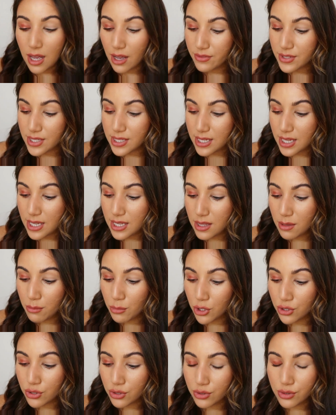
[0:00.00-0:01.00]
I've seen the
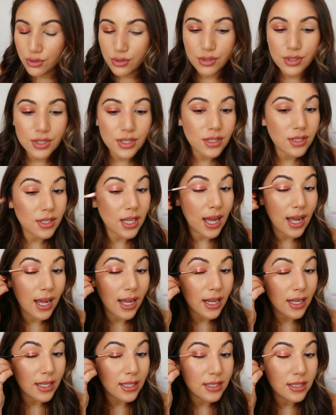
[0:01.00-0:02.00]
models
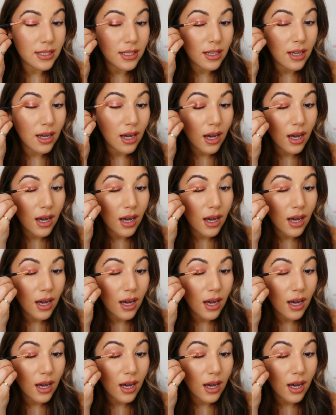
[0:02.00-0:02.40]
and